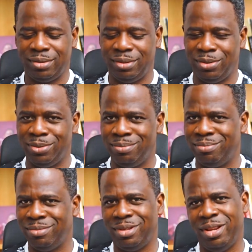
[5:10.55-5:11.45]
You know,
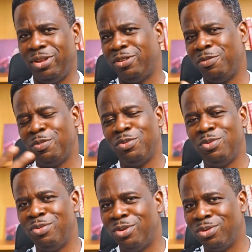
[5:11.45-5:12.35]
a lot of people
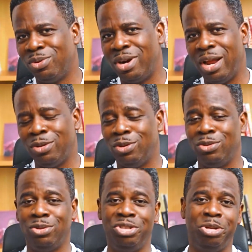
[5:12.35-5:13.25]
would want to cry out on
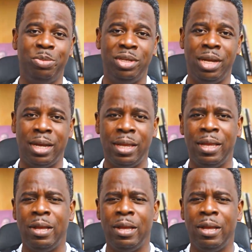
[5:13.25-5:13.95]
social media.